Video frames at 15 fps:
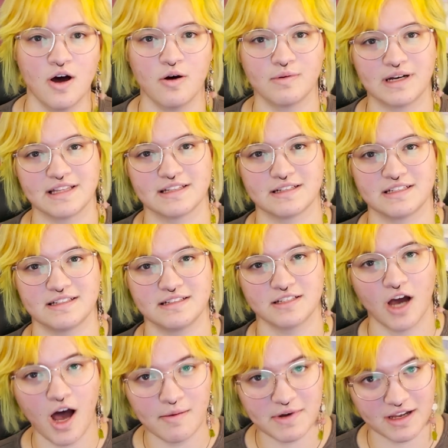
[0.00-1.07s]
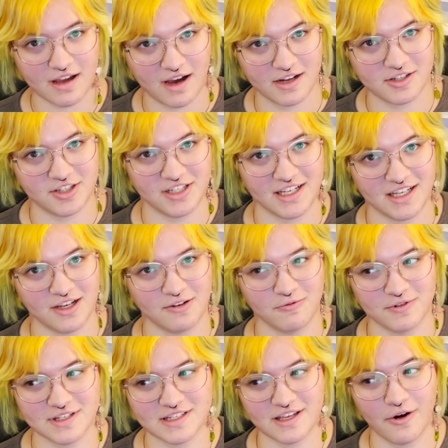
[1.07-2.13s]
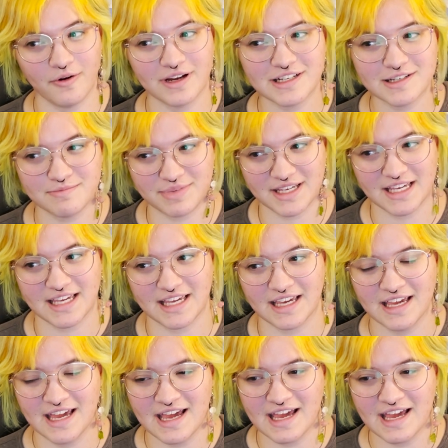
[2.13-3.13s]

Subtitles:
while the Tamagotchi was going to be